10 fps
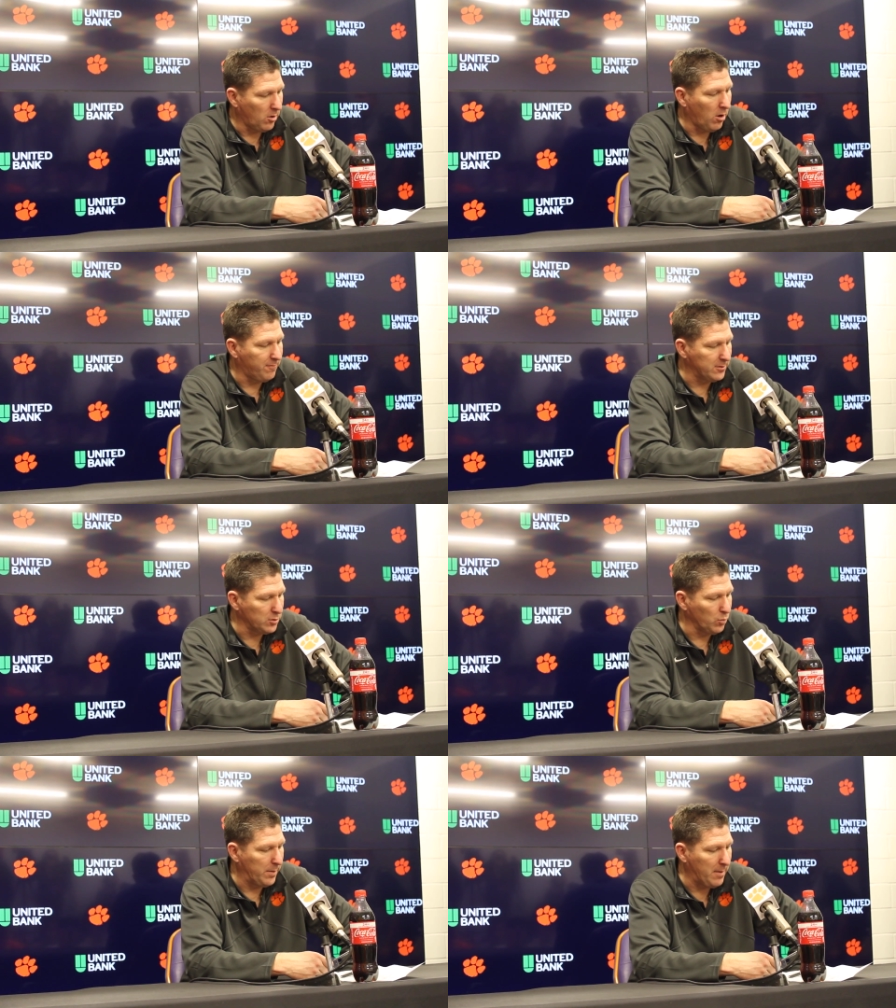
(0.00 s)

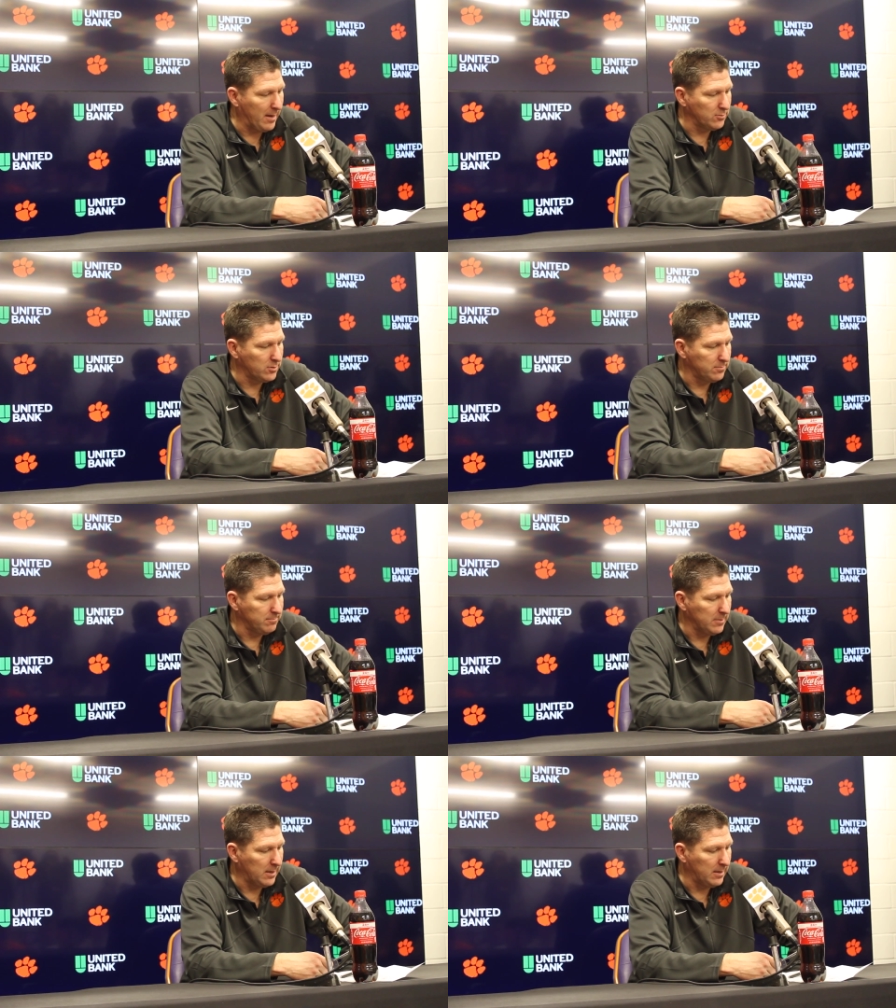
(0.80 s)
offensive rebounds.
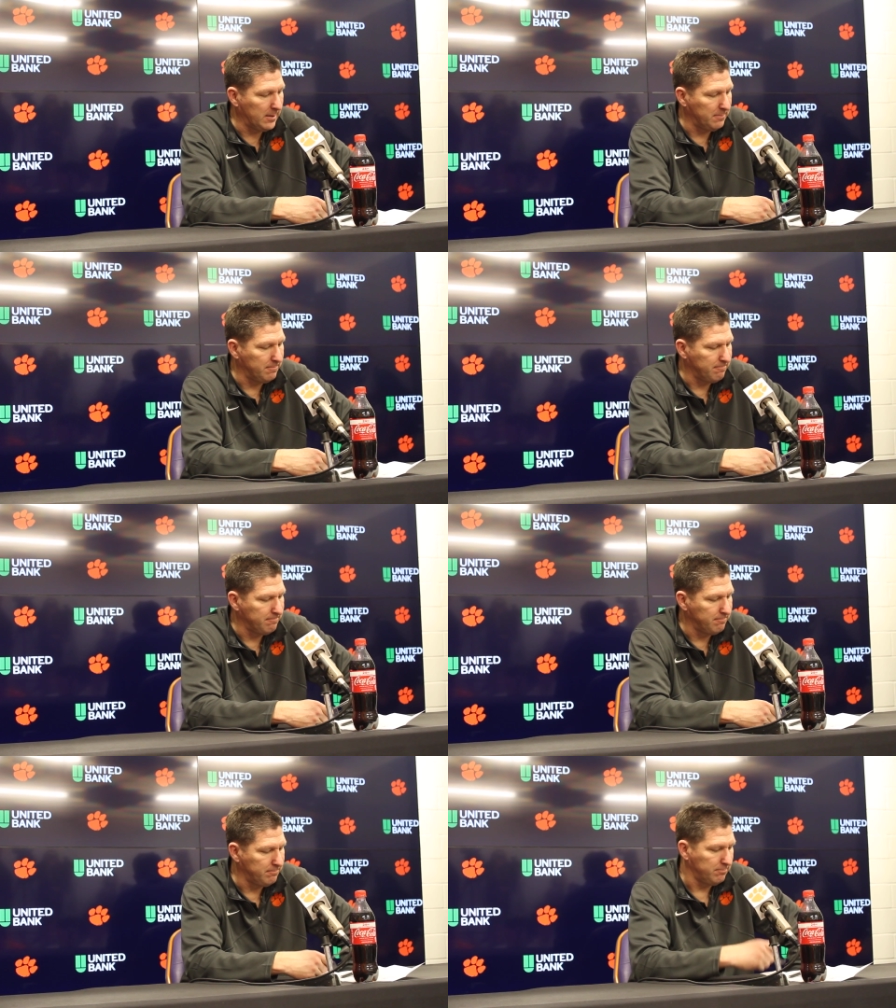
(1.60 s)
Um,
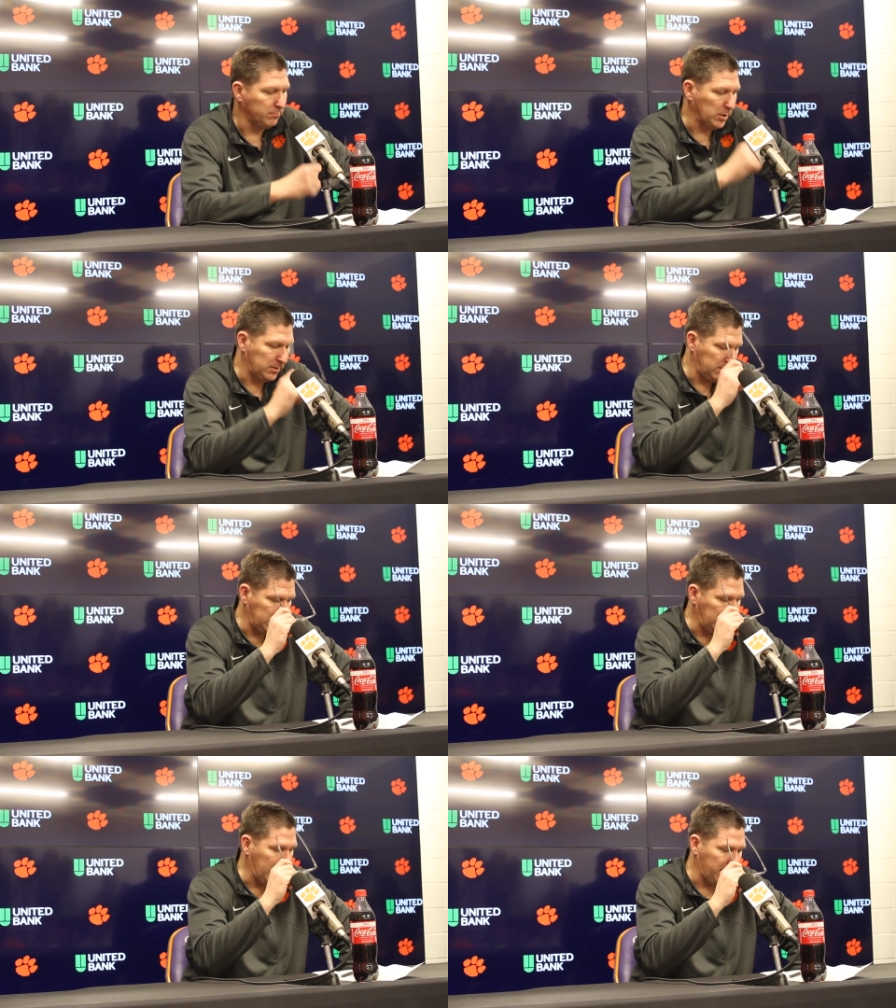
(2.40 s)
but
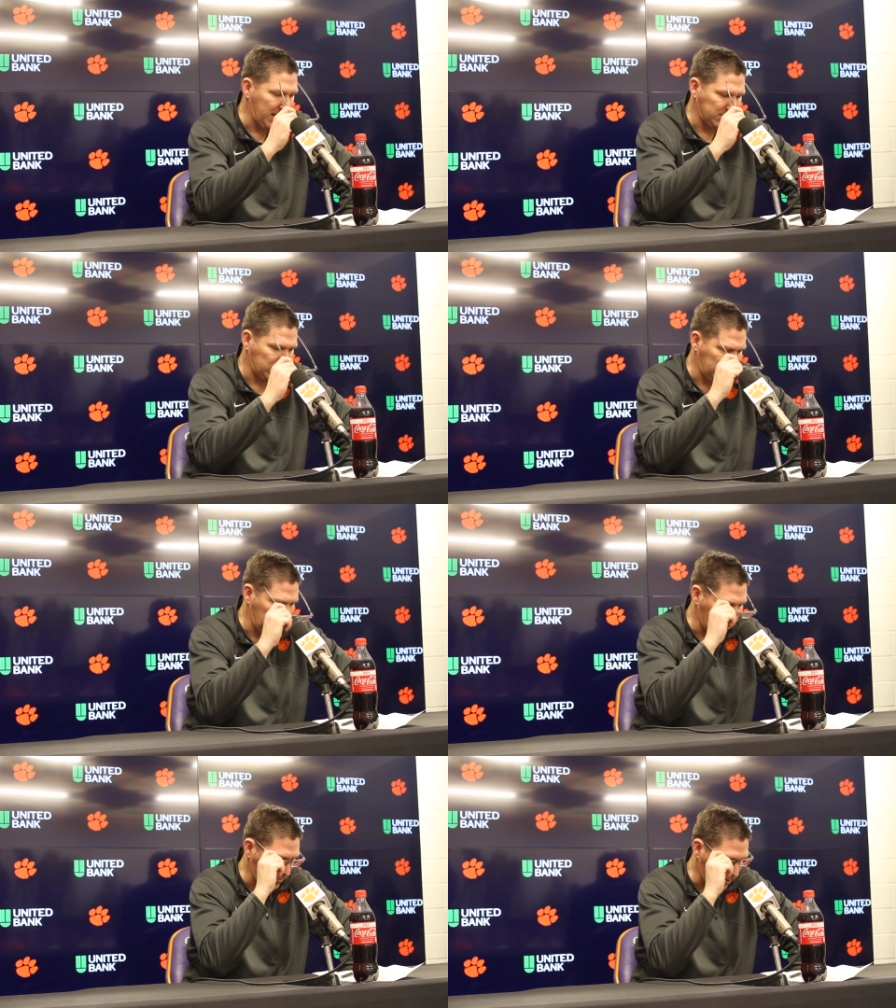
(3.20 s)
yeah, that's you
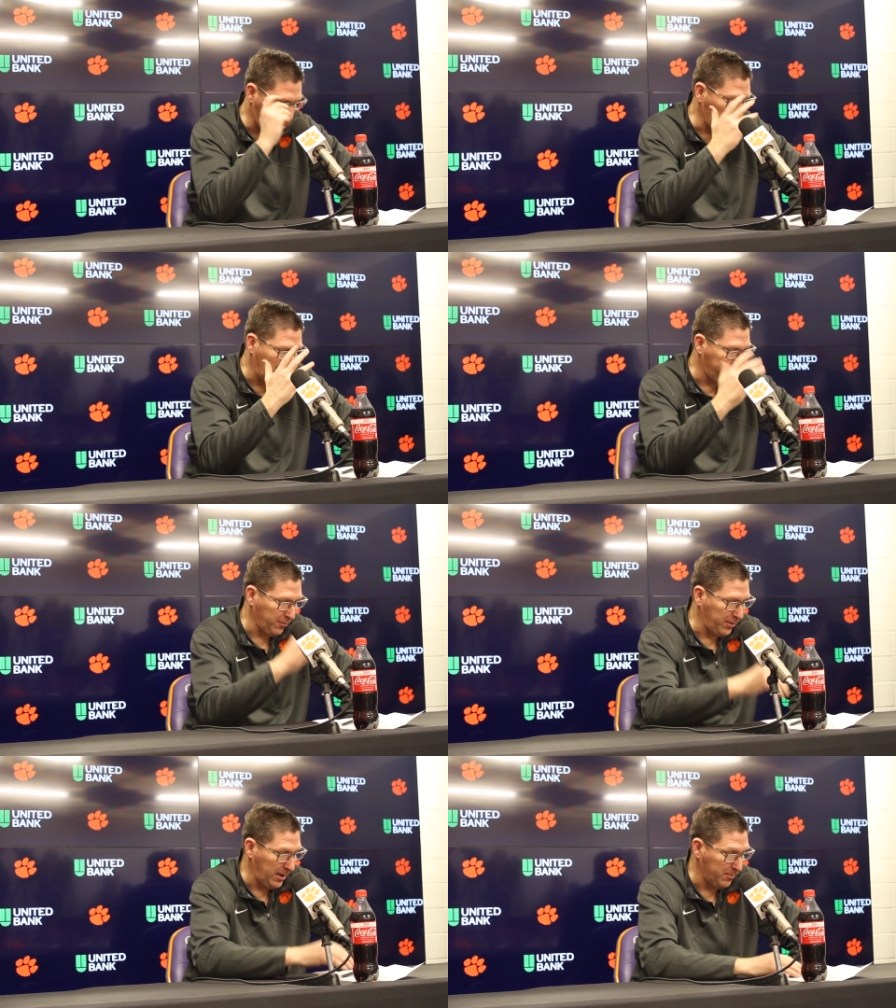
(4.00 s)
know, Omier for
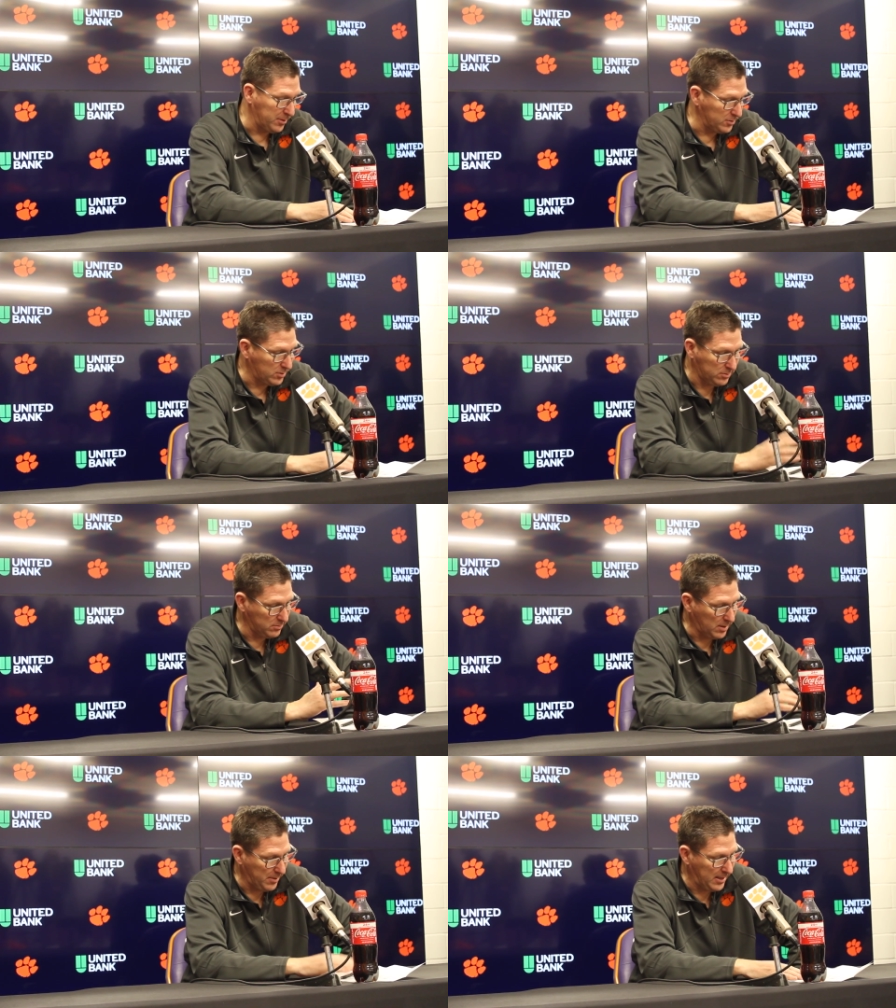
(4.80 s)
them is,
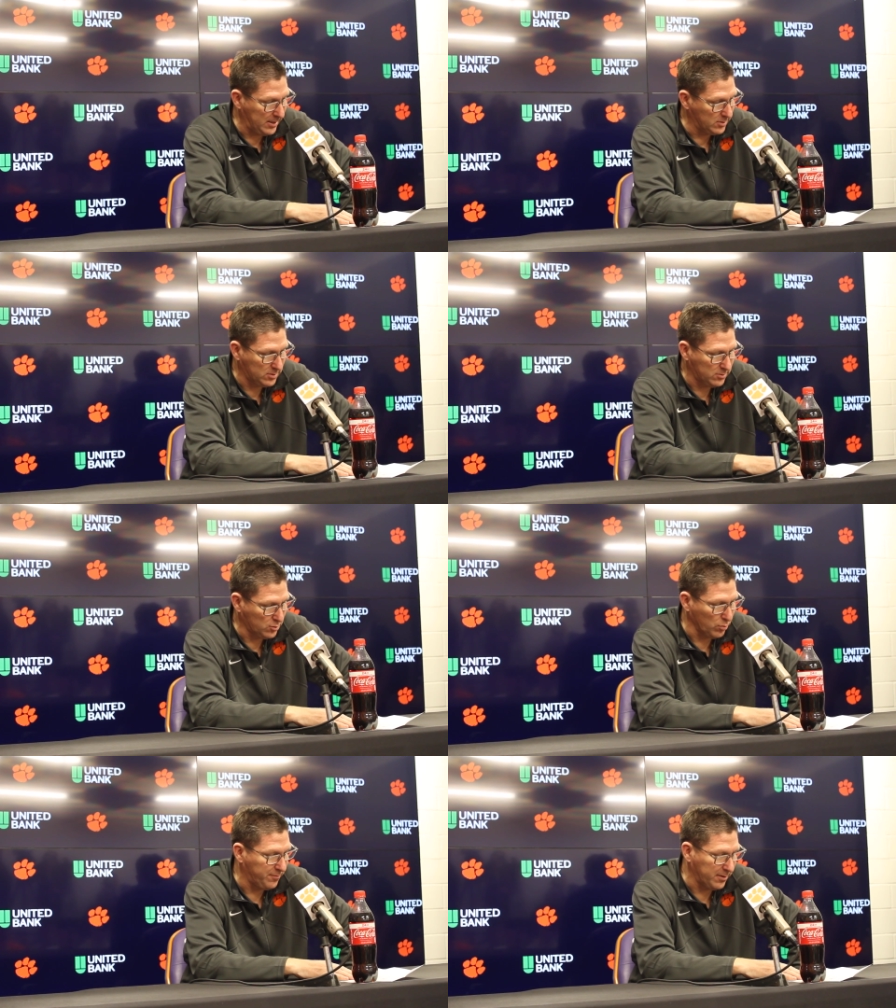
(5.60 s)
I mean, he's a
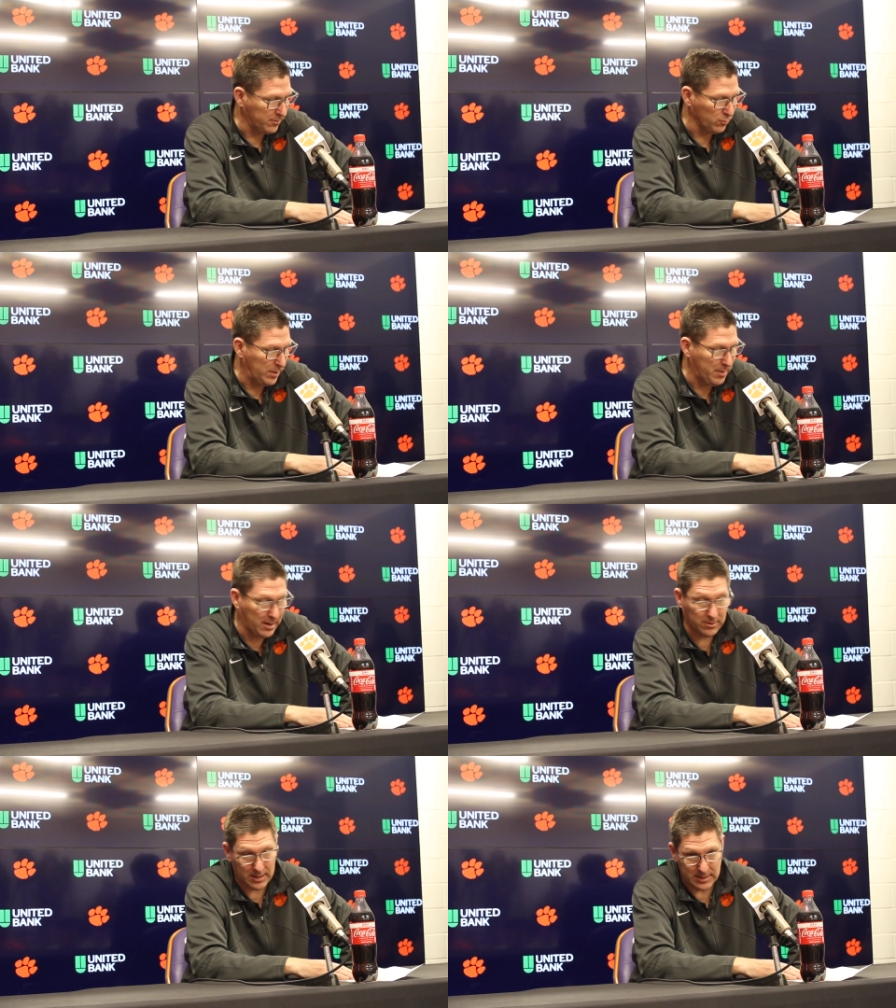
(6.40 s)
terrific
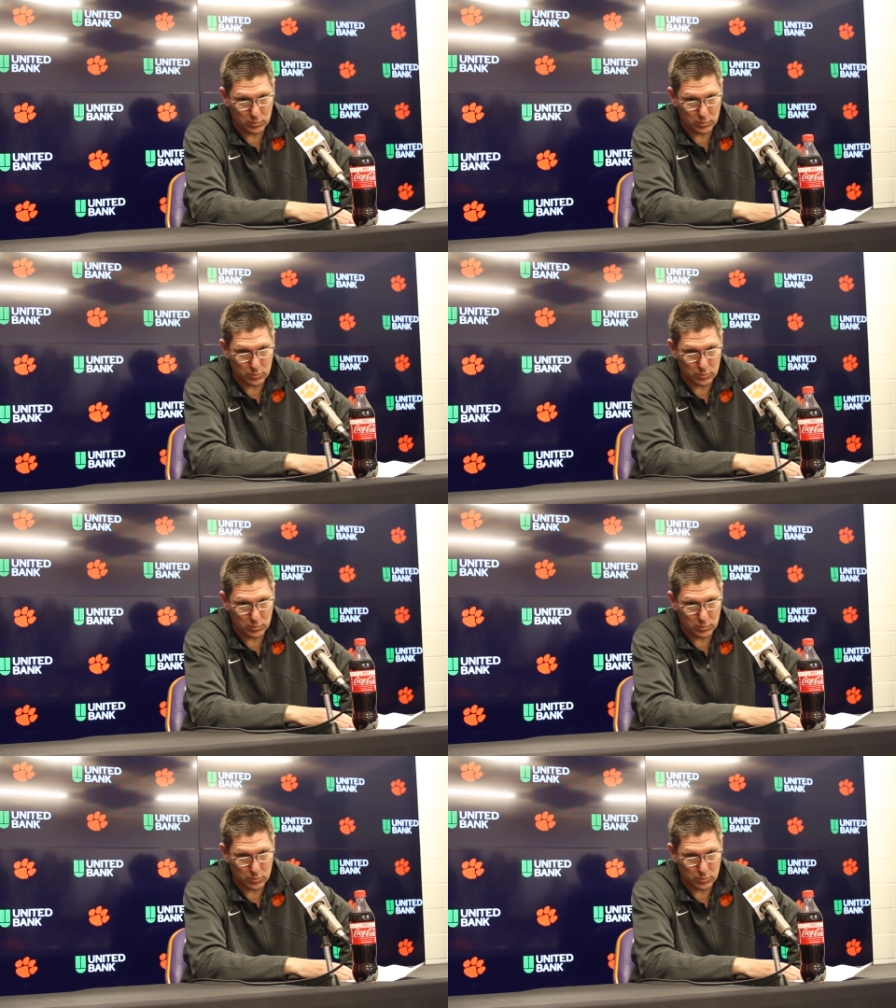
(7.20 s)
rebounder now.